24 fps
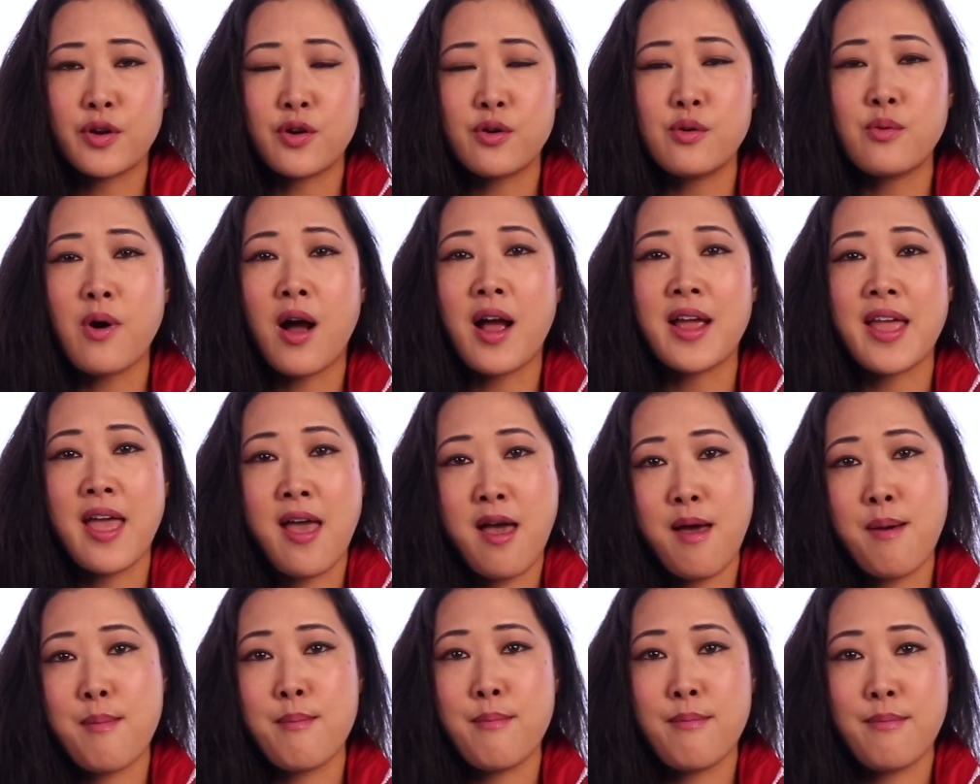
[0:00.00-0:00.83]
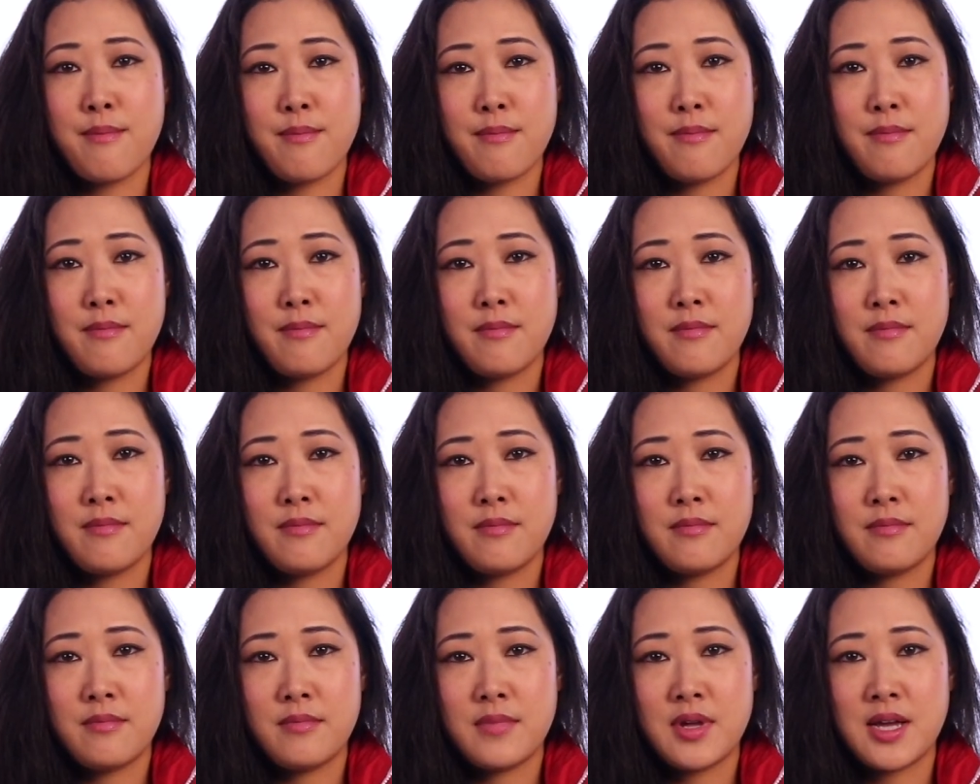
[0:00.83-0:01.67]
who I
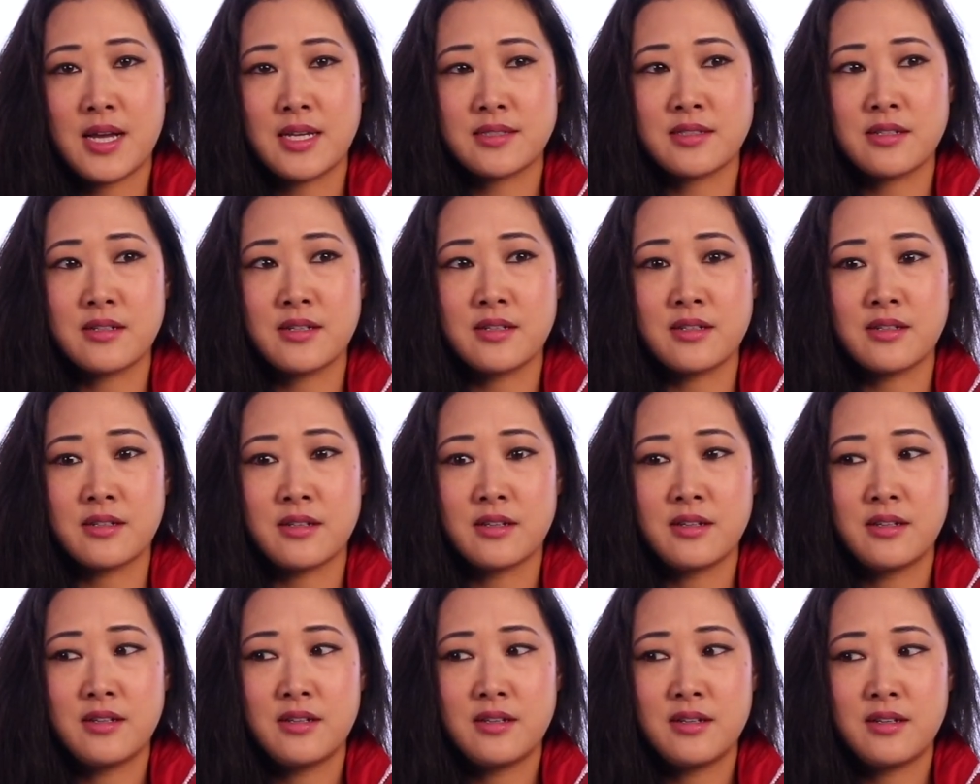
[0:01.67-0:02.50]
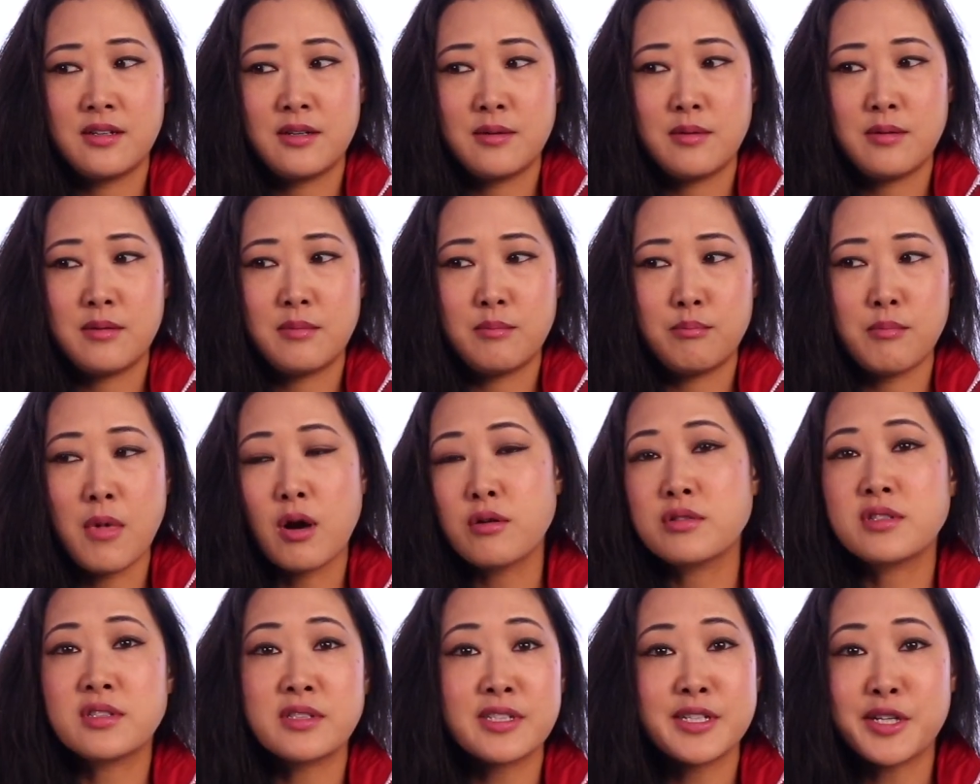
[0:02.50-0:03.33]
am as a
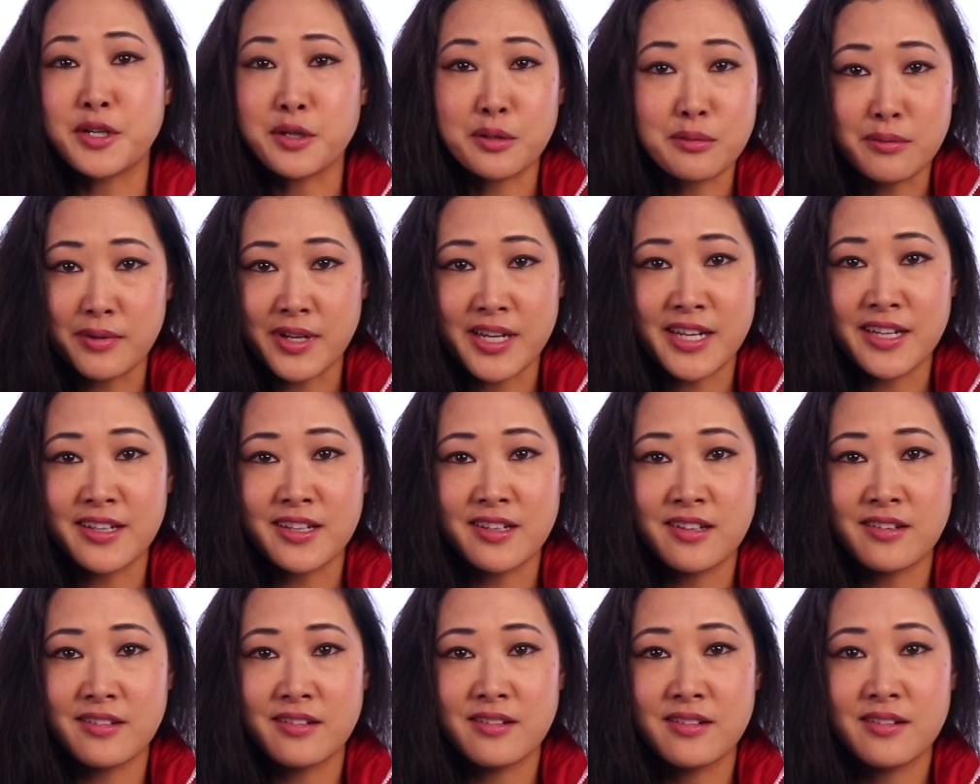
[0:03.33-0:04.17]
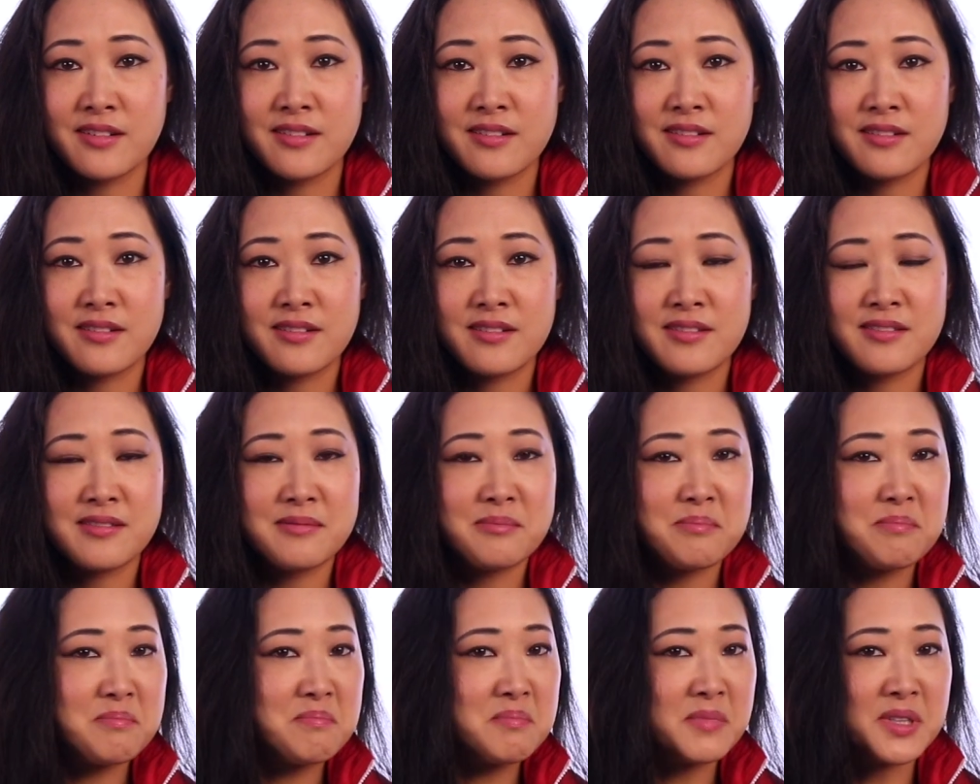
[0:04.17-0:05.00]
mostly
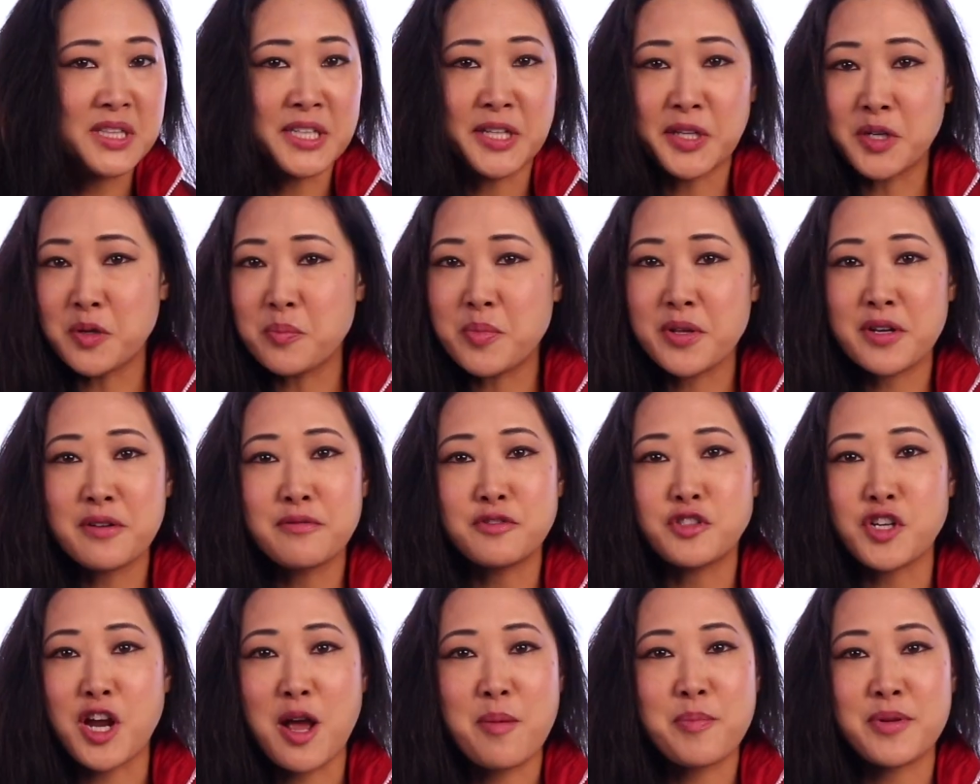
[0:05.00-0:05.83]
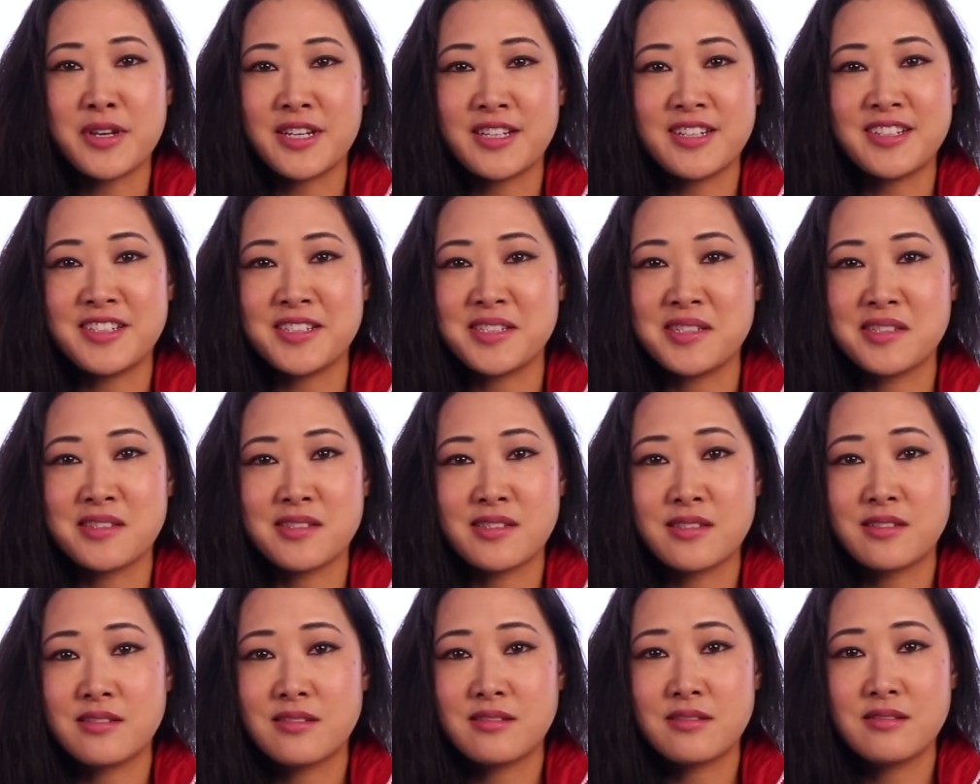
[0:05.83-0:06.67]
Korean, little bit of
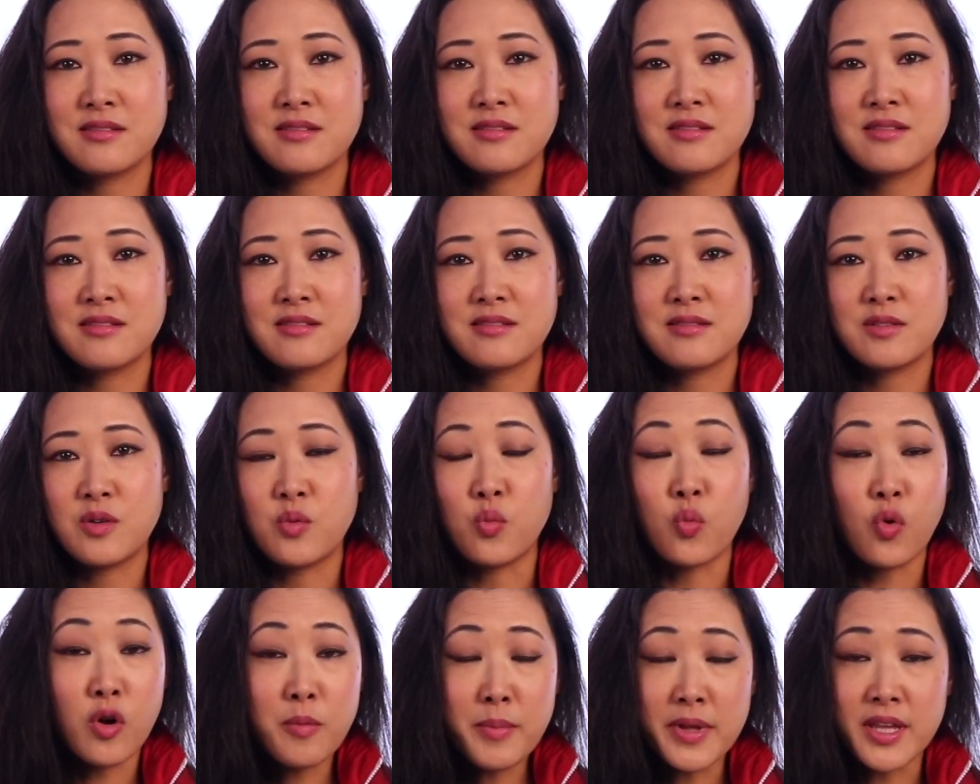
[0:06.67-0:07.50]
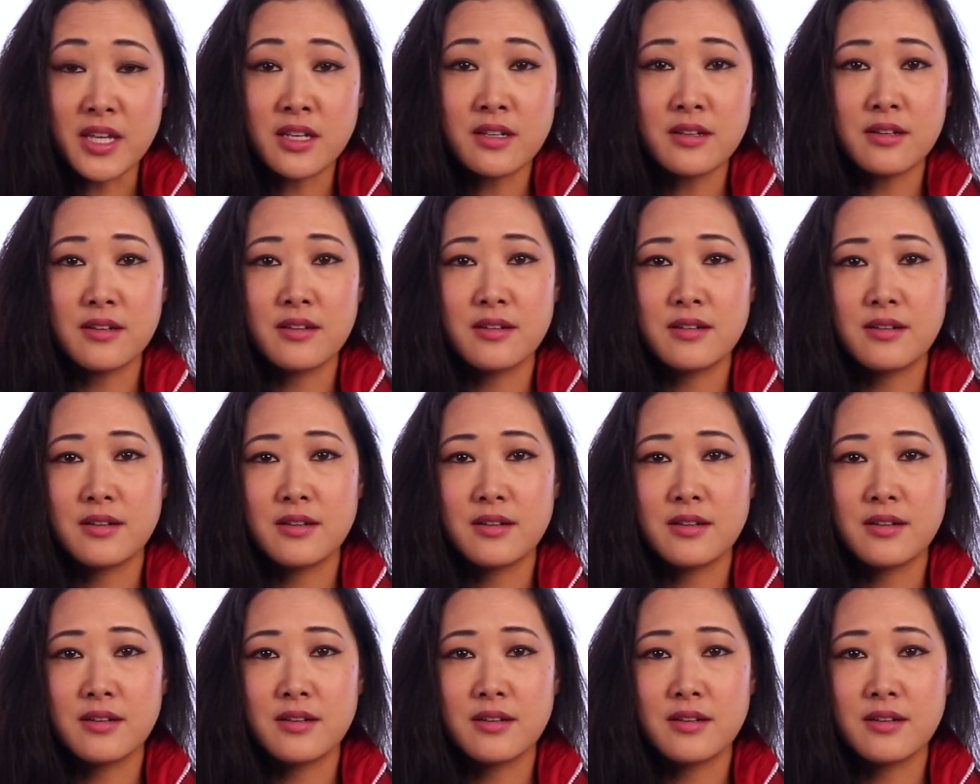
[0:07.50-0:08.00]
Japanese woman.